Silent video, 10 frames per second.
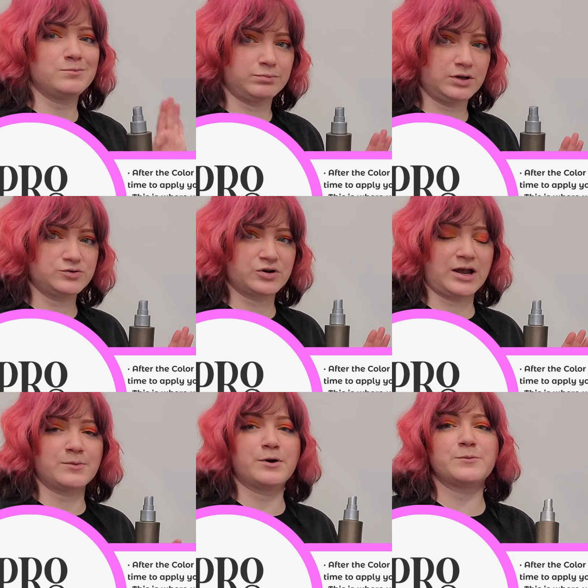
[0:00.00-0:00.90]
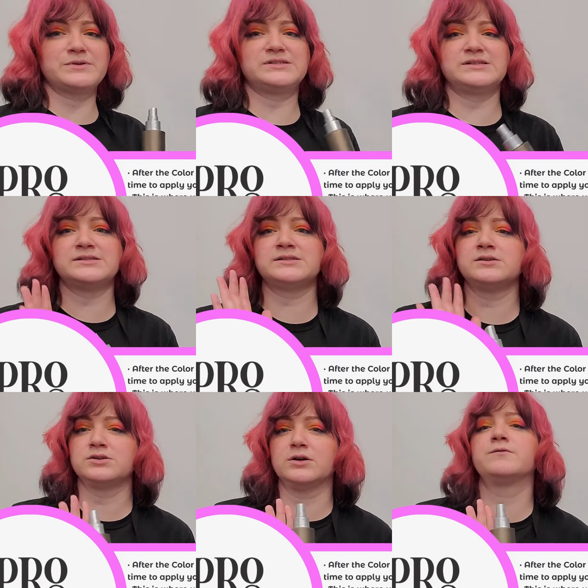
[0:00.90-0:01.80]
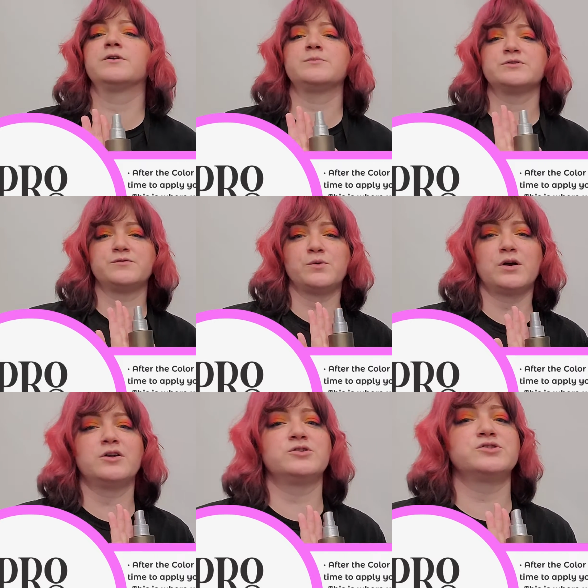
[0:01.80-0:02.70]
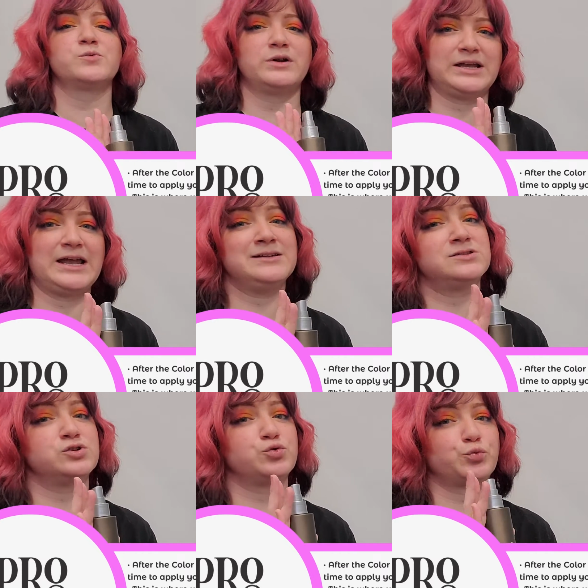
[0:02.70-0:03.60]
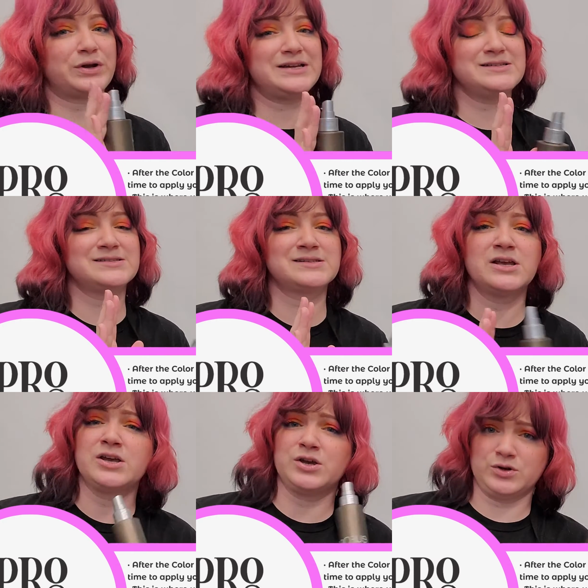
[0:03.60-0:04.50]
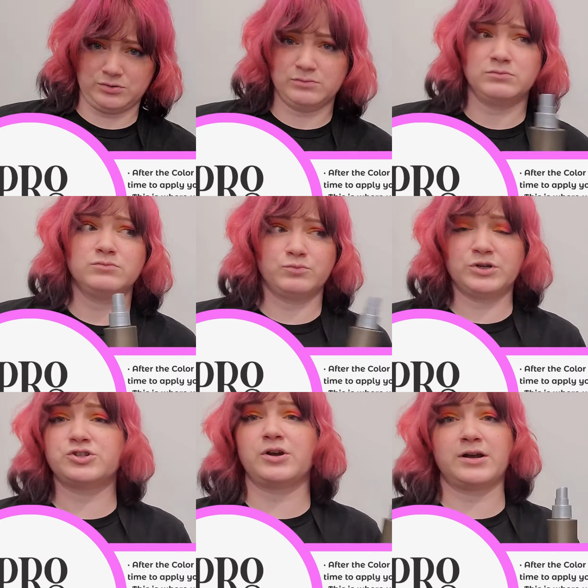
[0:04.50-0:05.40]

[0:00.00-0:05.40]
blow drying purposes, good for up to 428 degrees, which your